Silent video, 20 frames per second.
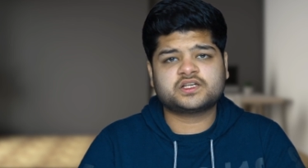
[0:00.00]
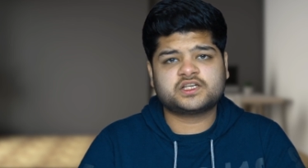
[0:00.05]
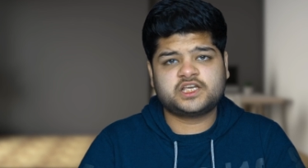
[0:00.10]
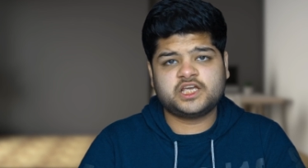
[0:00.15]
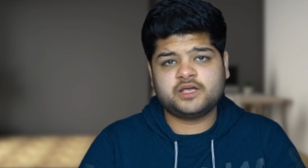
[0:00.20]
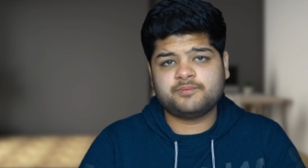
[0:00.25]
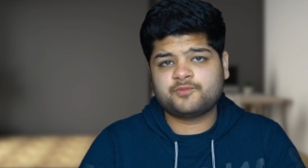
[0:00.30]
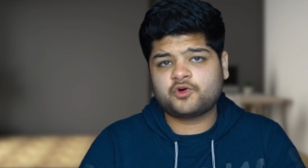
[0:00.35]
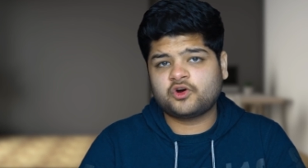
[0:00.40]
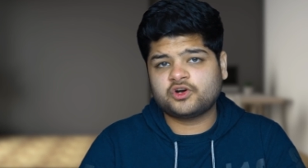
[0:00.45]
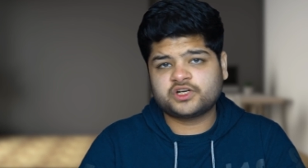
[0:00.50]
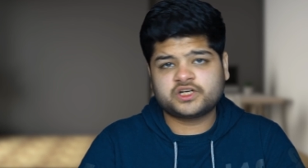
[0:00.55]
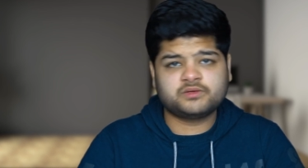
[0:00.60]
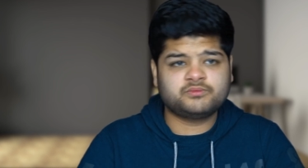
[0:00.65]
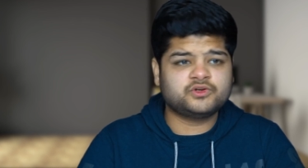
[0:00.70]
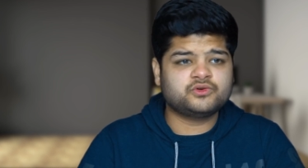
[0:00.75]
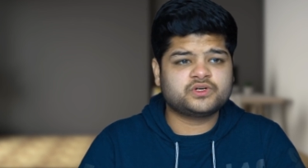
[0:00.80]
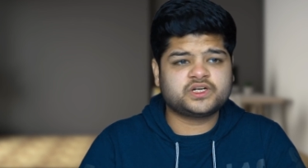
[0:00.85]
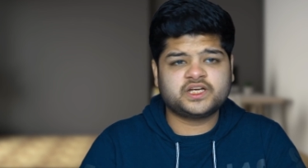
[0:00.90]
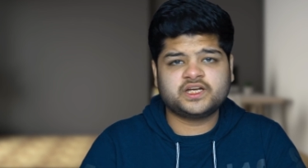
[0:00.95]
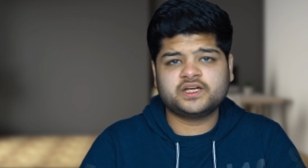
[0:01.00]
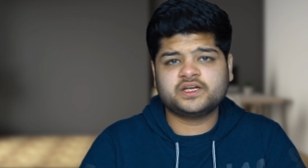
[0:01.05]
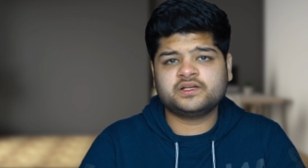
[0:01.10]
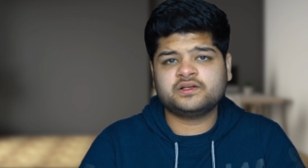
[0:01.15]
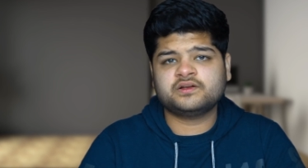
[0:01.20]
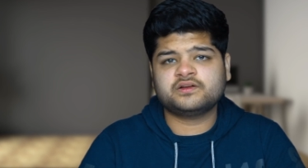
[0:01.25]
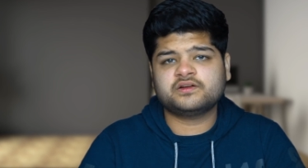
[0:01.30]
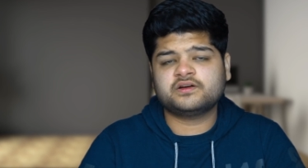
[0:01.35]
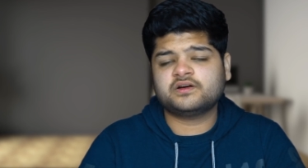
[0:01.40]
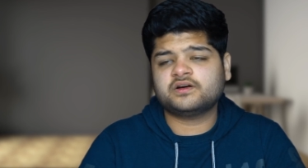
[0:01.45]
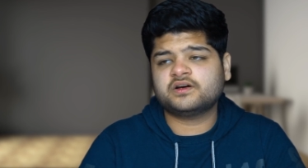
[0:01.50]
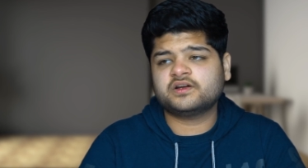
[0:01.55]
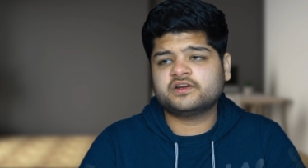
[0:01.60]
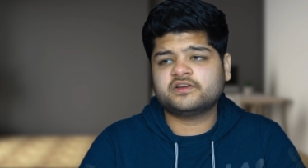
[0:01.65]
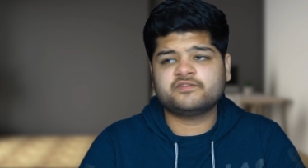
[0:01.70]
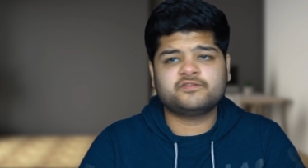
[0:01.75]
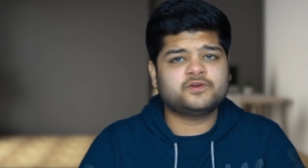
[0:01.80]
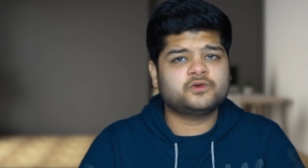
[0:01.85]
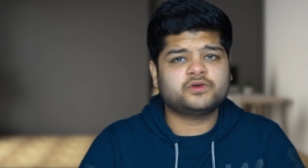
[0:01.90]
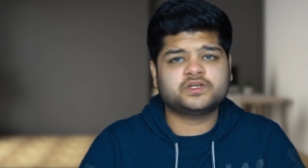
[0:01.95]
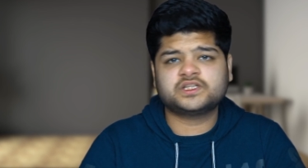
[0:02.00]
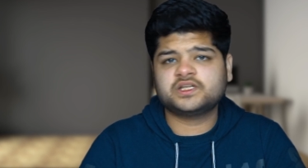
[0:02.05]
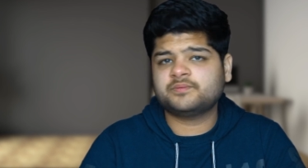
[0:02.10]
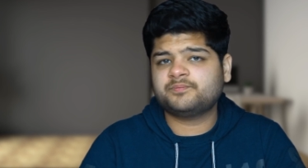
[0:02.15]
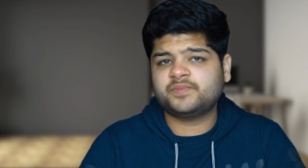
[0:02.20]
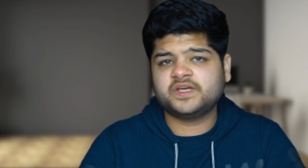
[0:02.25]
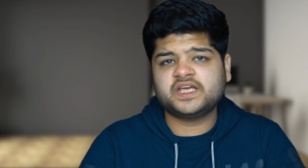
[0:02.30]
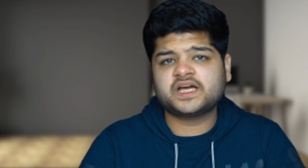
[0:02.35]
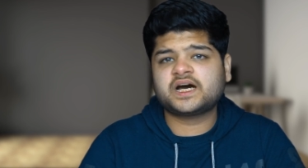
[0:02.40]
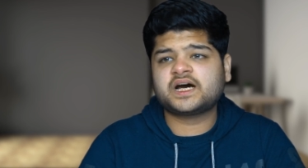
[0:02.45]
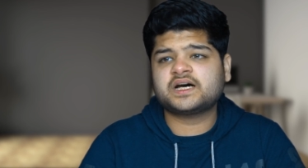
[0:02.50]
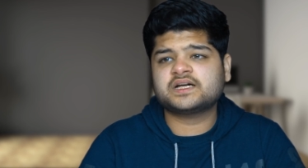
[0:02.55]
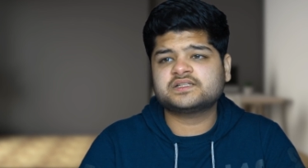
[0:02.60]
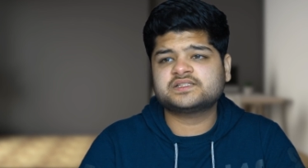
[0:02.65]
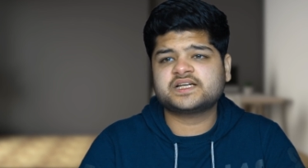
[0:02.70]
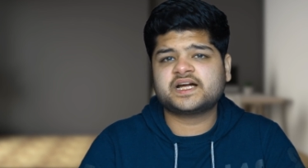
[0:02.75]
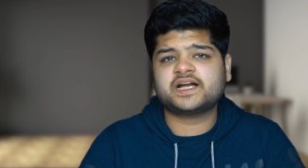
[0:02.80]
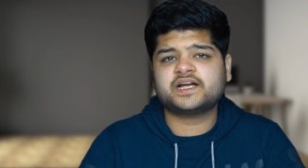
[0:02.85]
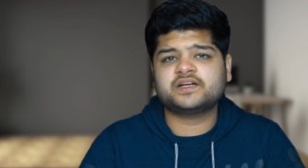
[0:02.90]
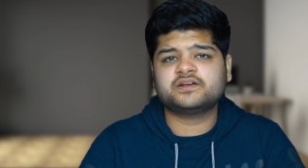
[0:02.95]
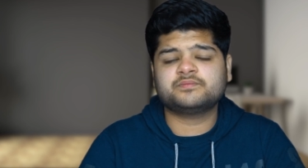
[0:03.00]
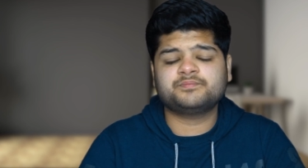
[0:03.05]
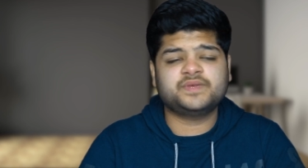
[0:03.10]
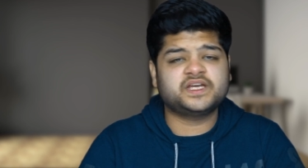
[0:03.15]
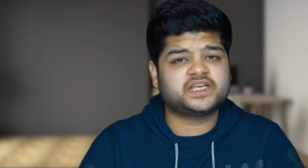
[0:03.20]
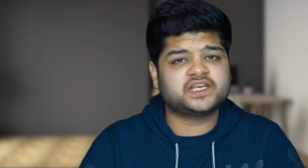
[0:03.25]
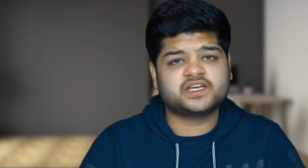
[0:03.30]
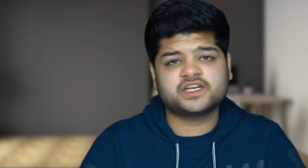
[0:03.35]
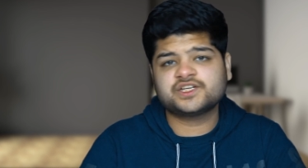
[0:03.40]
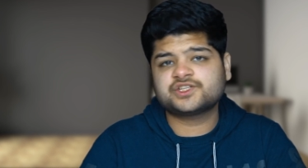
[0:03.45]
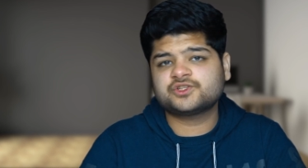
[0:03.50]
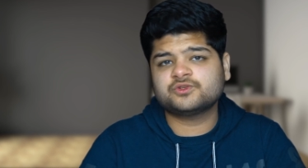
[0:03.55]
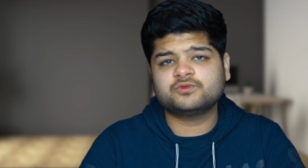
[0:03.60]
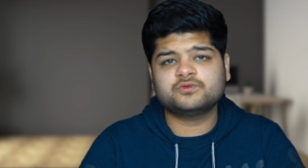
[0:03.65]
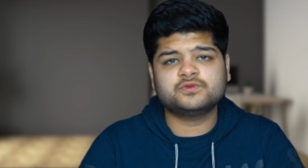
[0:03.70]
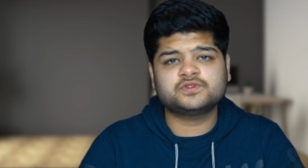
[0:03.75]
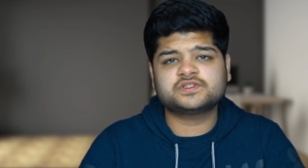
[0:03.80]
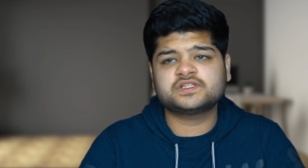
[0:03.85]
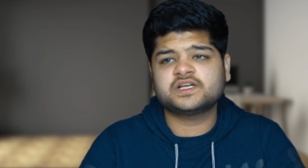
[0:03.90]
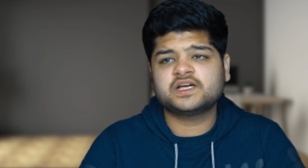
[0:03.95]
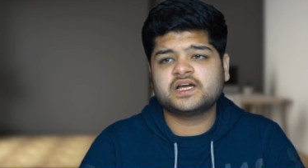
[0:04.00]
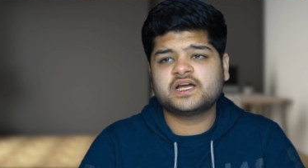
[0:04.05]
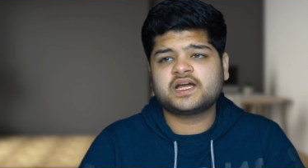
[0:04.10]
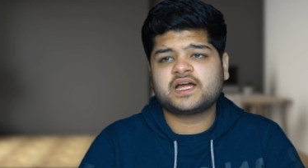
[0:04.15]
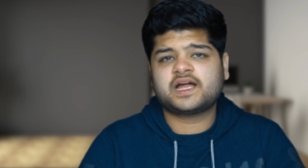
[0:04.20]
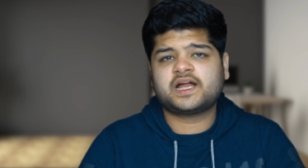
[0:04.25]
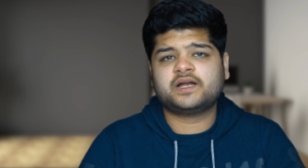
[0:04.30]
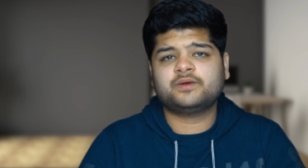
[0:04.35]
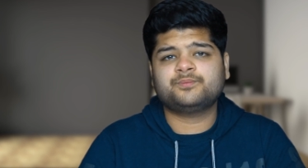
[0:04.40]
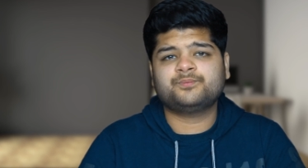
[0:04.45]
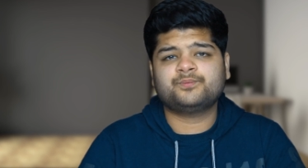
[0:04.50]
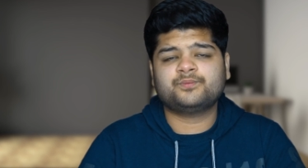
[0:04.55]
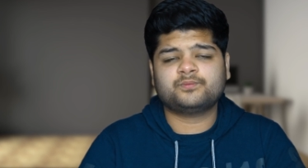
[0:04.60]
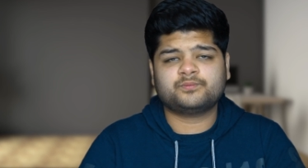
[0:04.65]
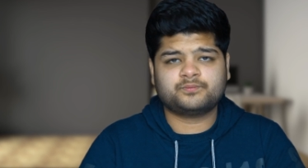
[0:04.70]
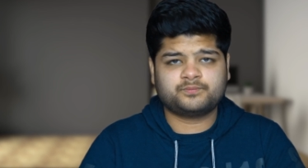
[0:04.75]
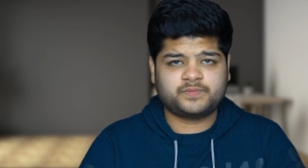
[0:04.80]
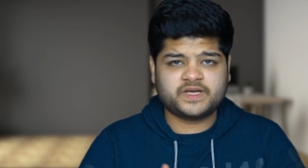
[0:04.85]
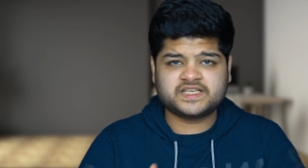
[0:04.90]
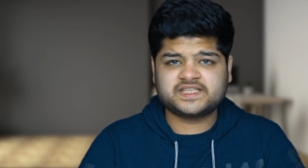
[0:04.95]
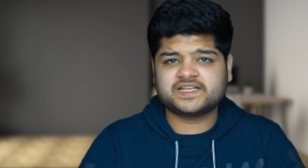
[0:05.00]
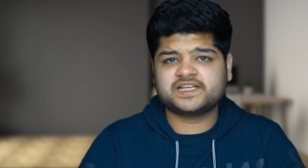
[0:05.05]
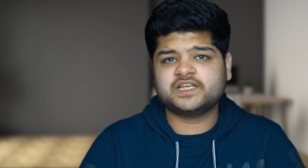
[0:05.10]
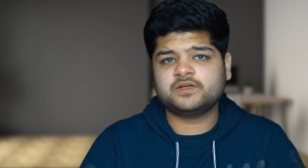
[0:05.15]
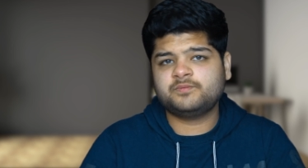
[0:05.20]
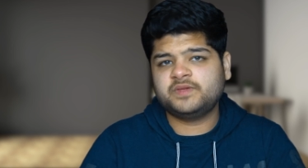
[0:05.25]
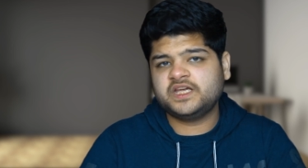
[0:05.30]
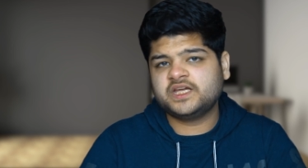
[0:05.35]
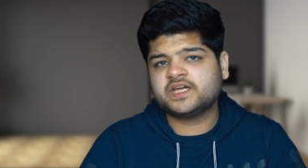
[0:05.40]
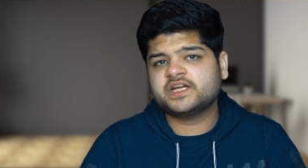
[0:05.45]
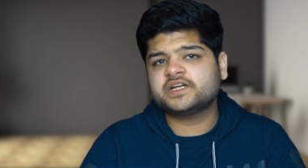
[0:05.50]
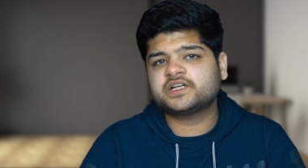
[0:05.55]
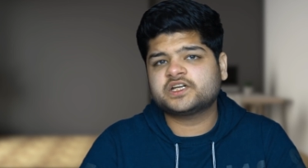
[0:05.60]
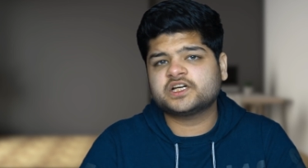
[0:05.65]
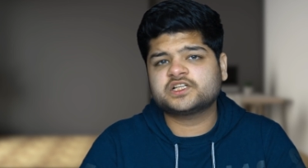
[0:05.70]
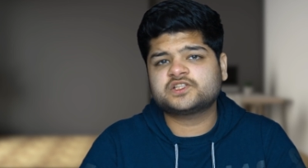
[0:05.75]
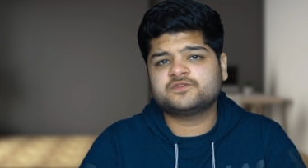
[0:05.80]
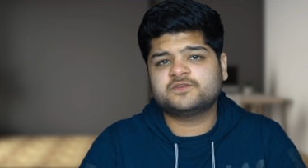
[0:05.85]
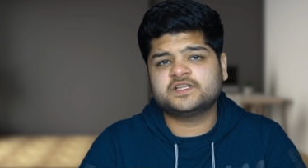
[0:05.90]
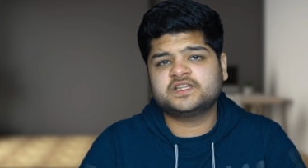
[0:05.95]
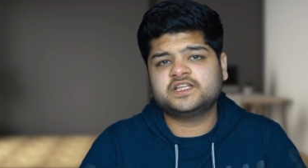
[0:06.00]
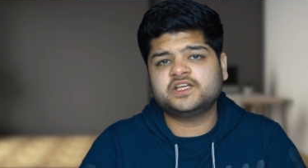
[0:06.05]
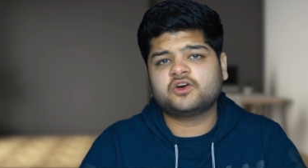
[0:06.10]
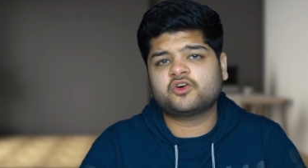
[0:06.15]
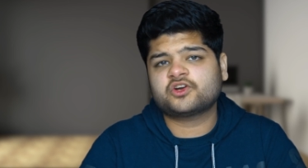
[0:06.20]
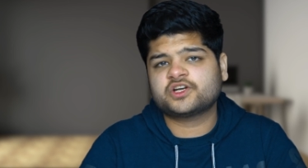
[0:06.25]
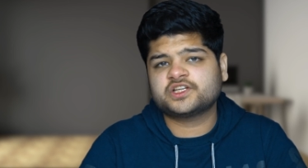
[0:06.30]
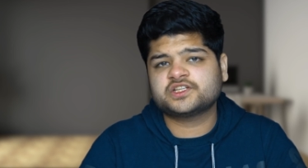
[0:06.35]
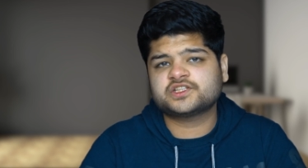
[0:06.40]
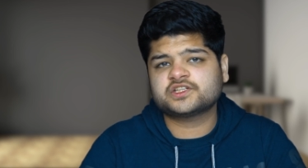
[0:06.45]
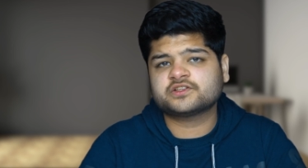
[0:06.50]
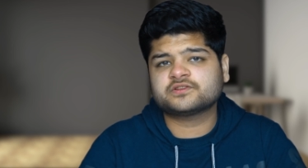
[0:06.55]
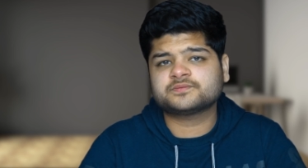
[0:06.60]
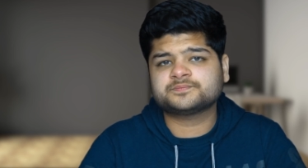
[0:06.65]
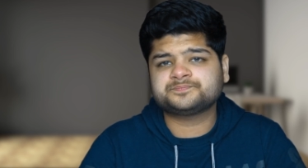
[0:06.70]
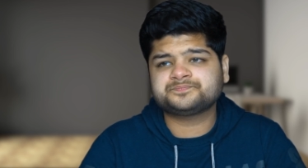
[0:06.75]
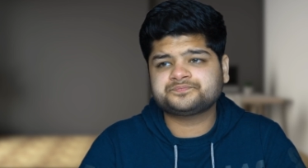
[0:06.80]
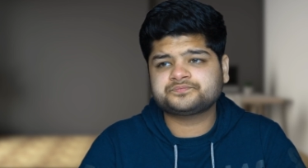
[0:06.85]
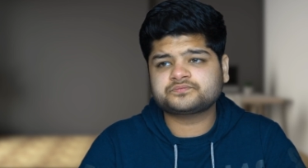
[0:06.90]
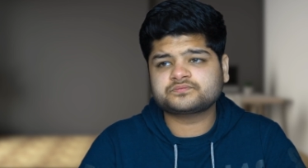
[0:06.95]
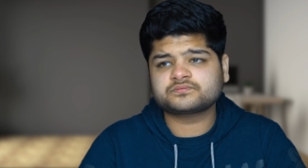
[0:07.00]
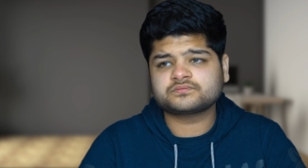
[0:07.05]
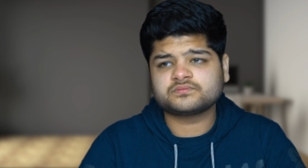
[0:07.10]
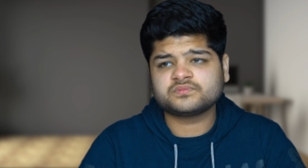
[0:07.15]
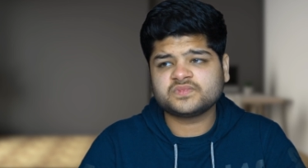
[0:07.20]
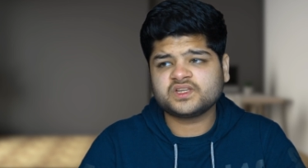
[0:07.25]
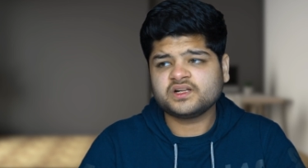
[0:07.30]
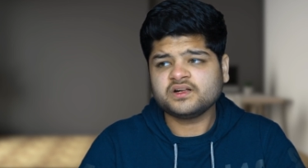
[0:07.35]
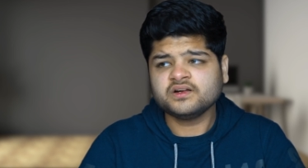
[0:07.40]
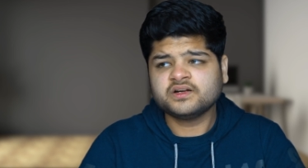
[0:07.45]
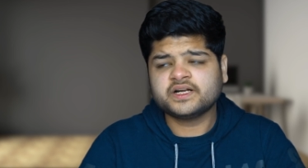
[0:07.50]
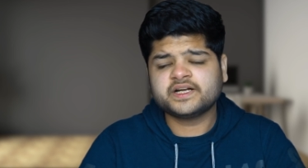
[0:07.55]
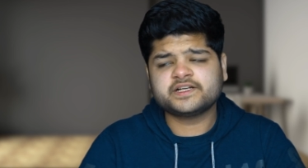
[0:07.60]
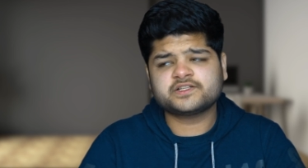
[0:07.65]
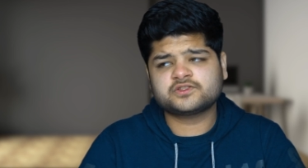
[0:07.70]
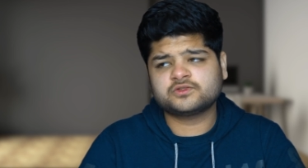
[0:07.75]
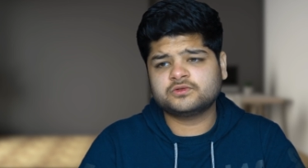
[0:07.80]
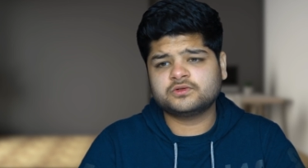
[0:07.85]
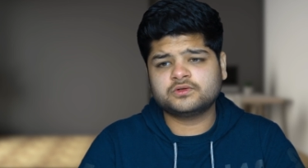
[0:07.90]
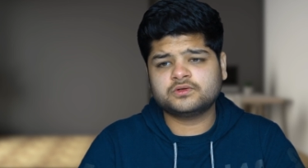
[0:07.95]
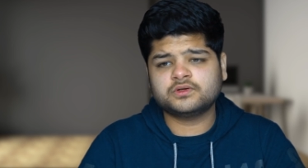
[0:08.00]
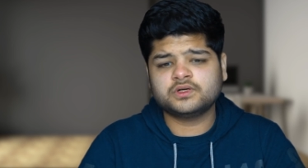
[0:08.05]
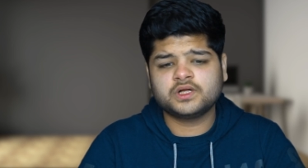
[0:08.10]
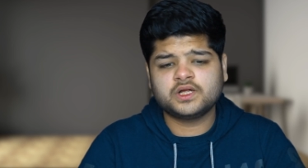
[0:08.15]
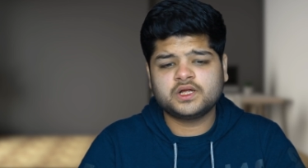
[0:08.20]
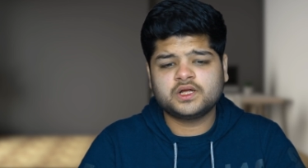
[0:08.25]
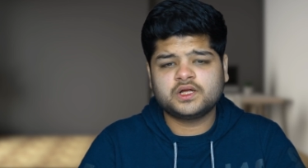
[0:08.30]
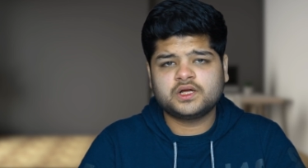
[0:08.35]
keep contributing, reviewing the PRs and making issues, and basically being in touch with the organization. Right, so